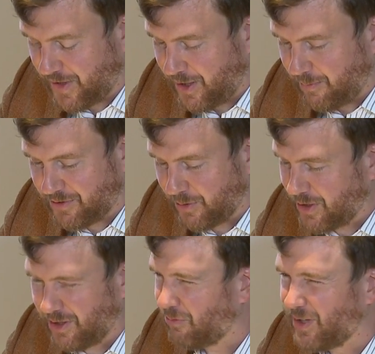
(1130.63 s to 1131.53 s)
So it
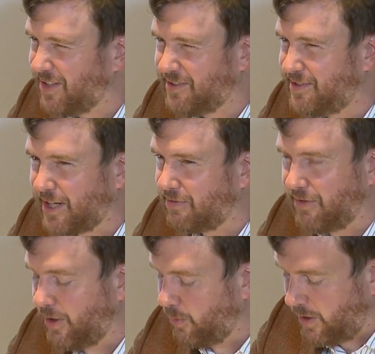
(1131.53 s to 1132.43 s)
didn't really stick
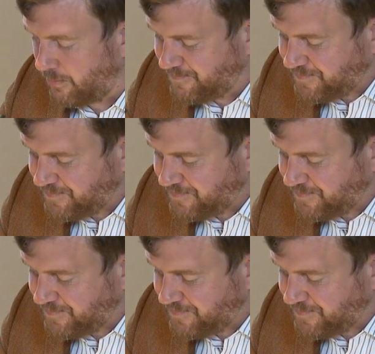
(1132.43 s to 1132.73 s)
very well.